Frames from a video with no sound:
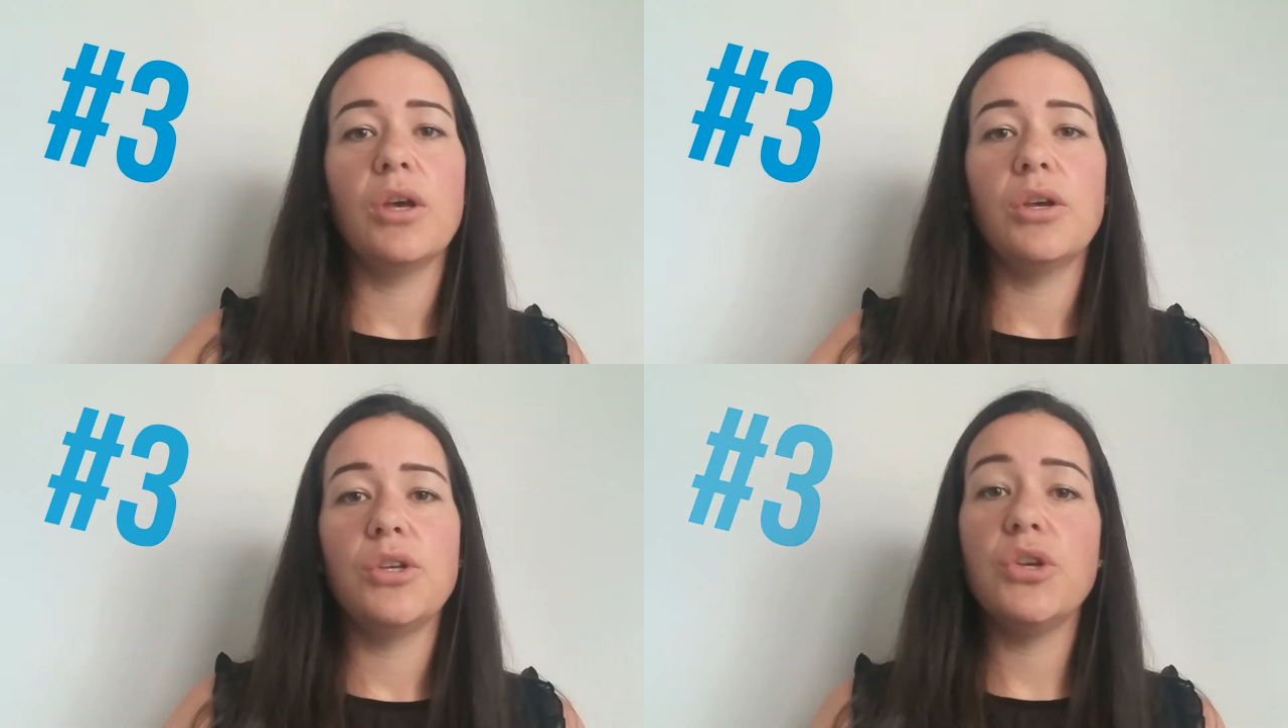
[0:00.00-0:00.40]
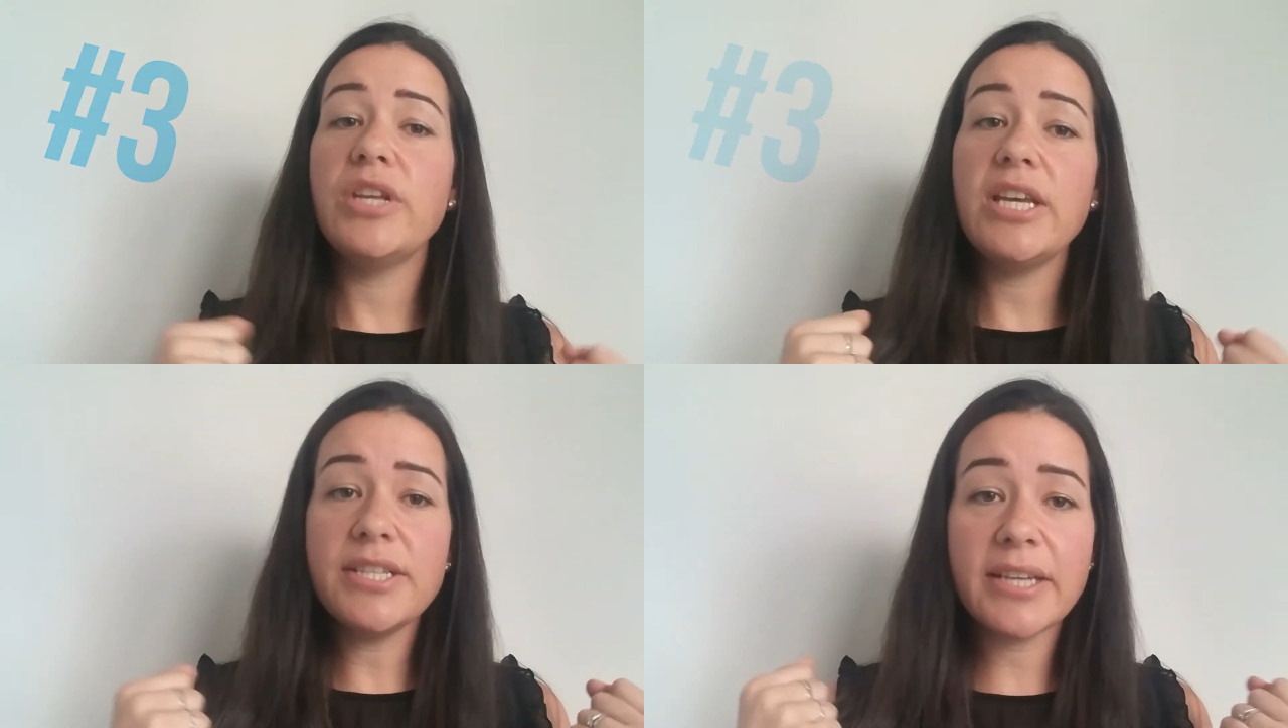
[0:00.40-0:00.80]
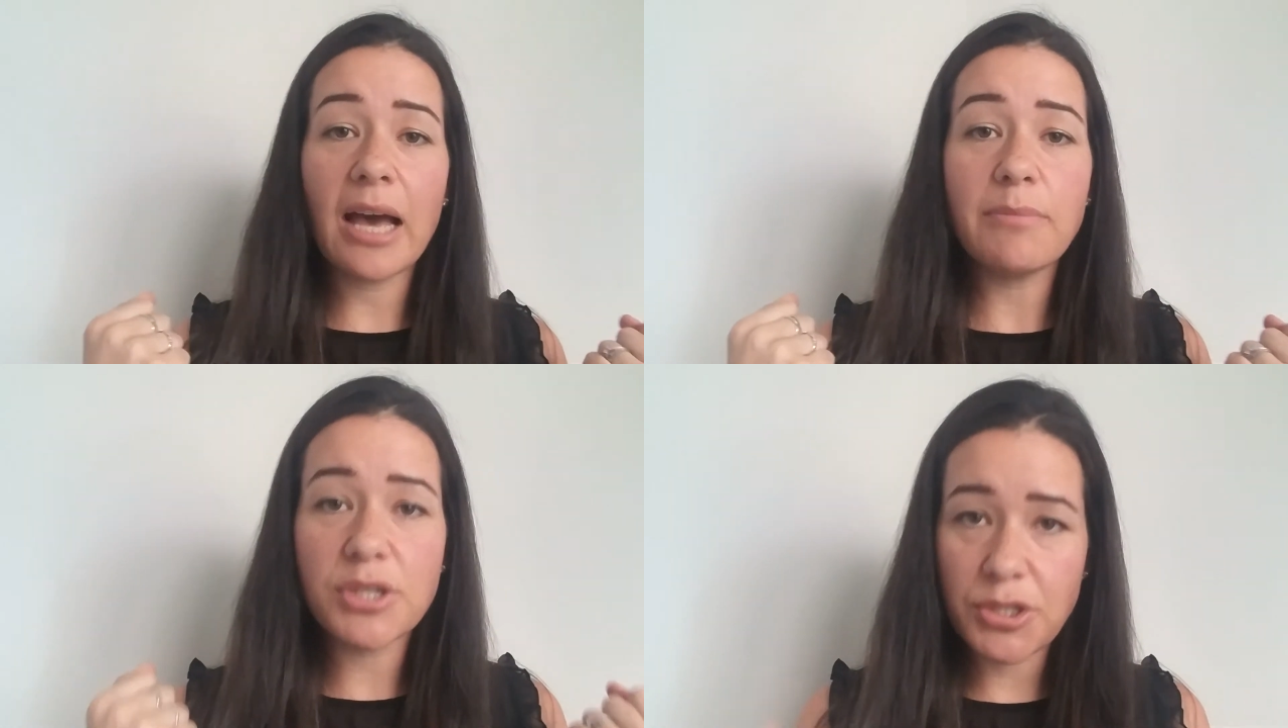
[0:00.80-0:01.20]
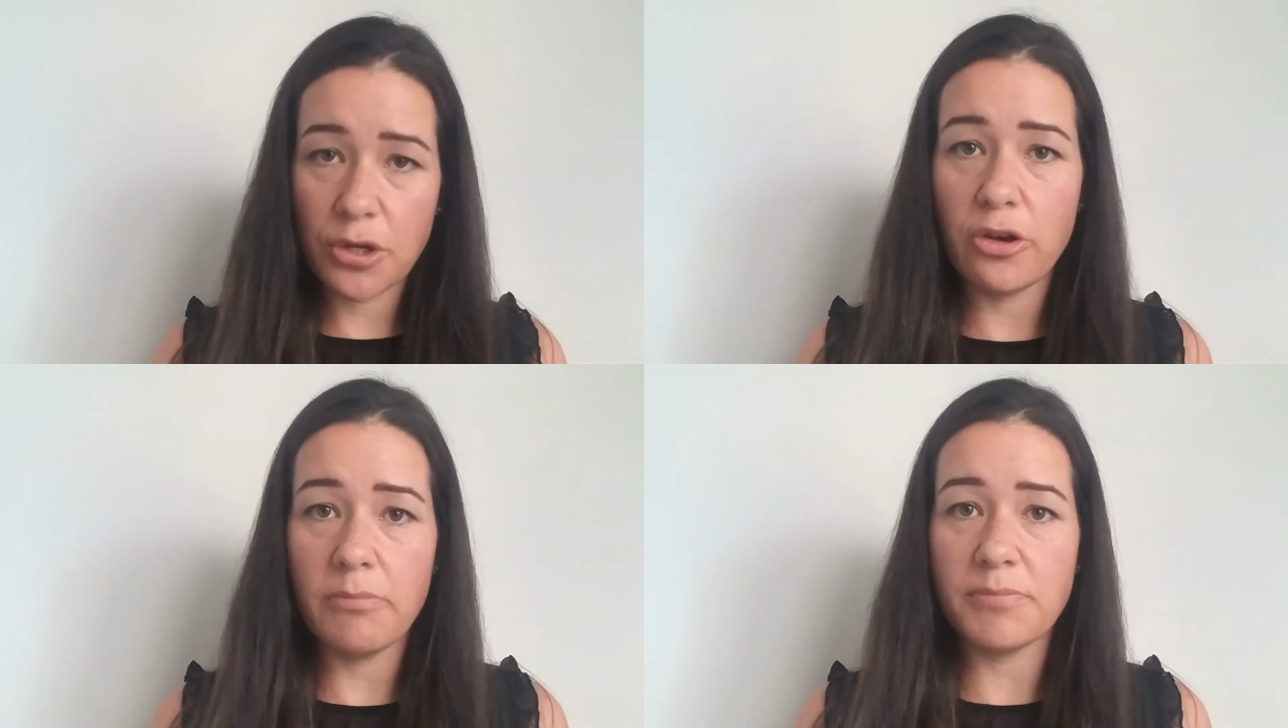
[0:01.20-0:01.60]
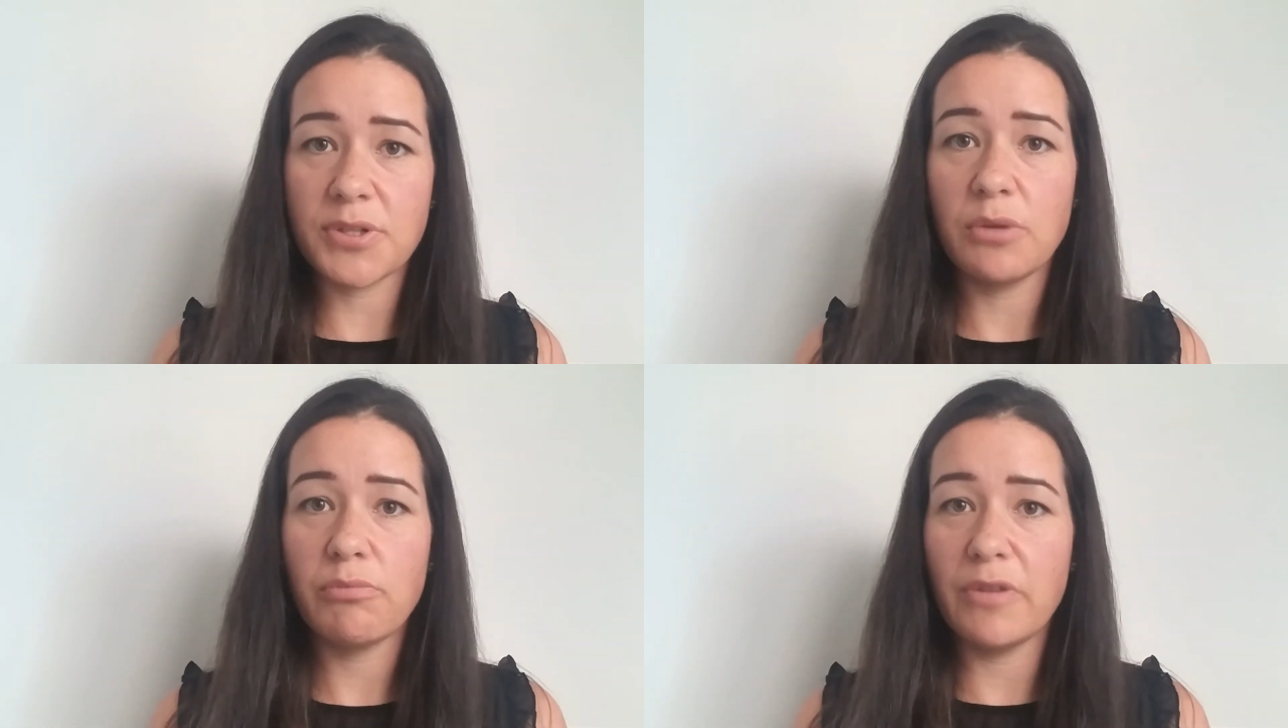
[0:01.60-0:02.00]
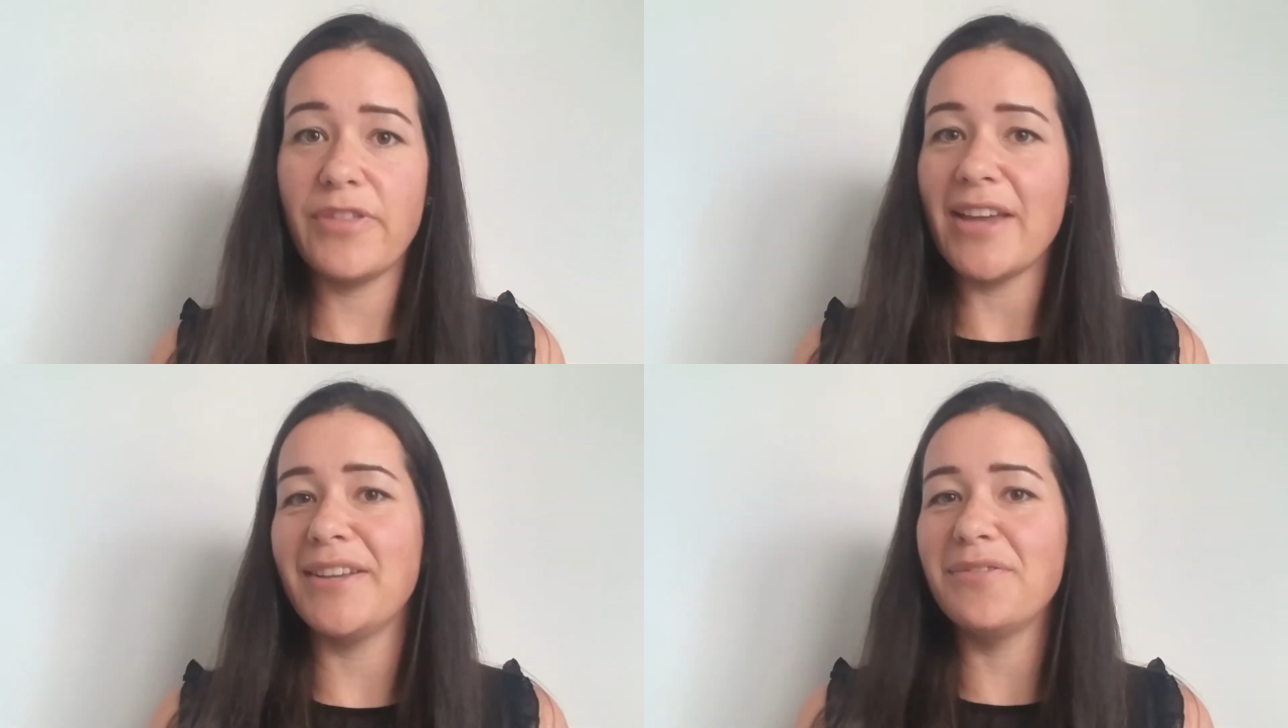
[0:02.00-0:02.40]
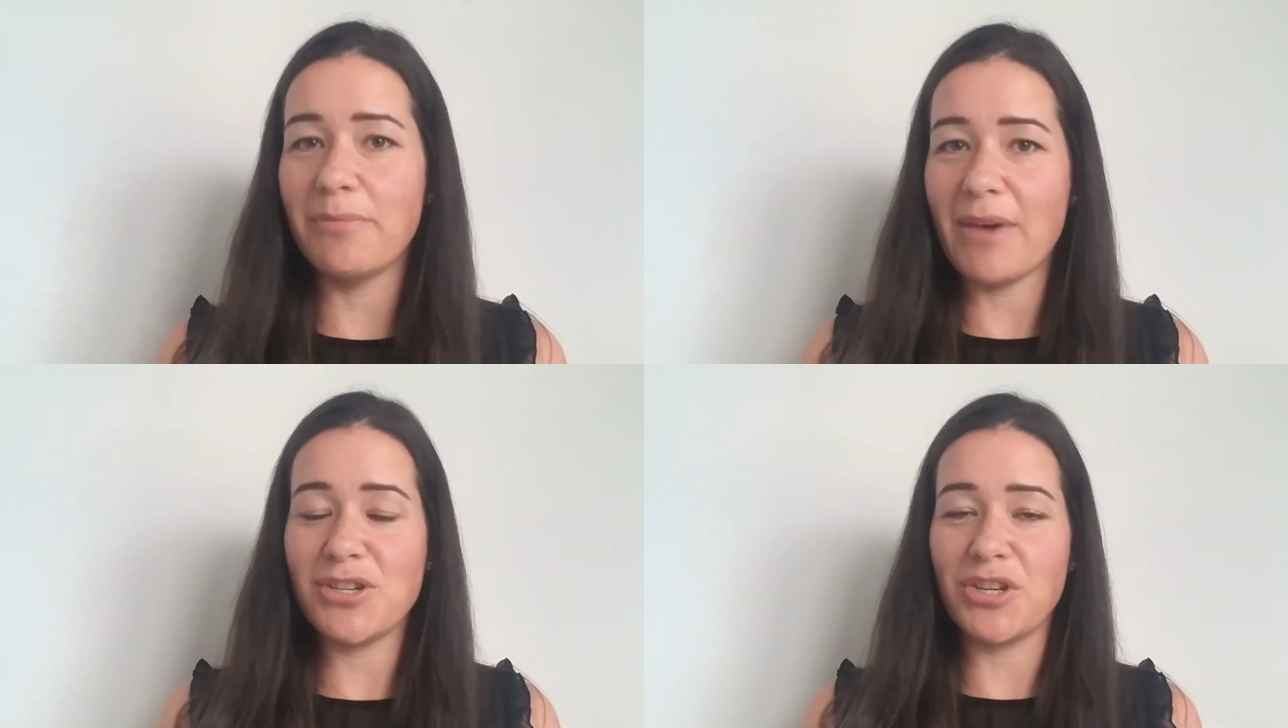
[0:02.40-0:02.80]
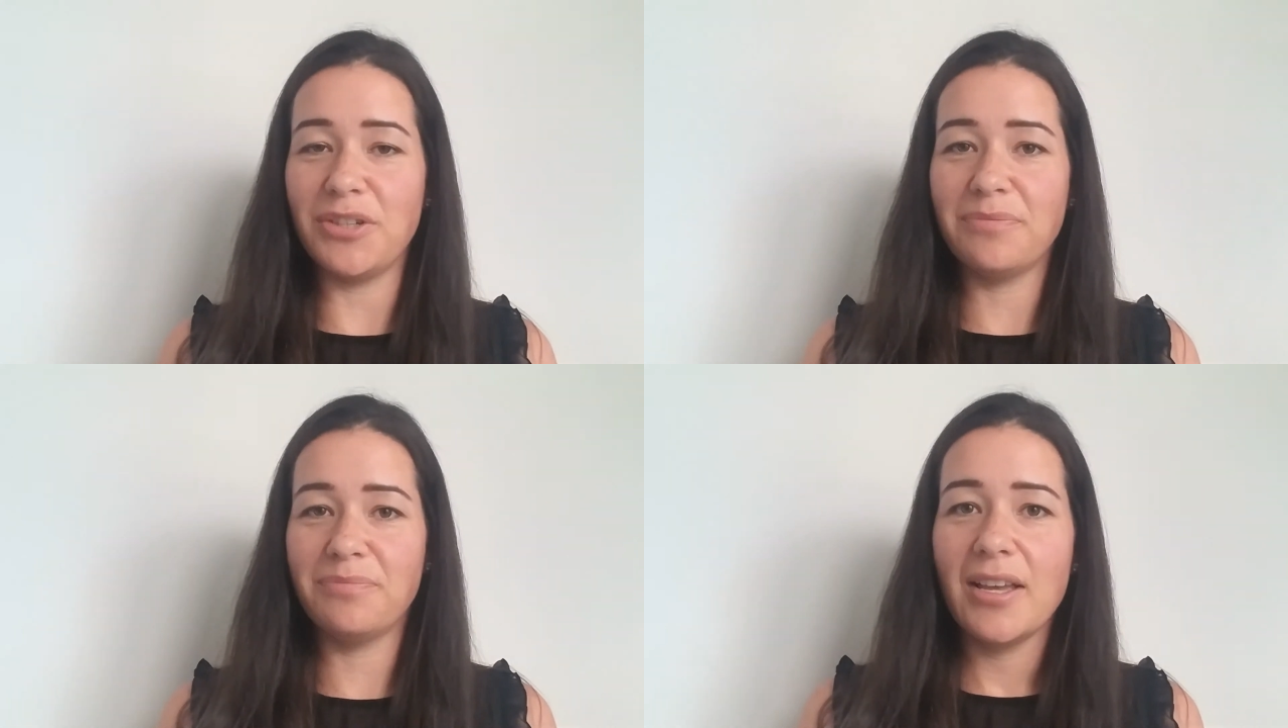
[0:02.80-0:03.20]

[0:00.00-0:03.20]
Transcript: you need to come to terms with that information.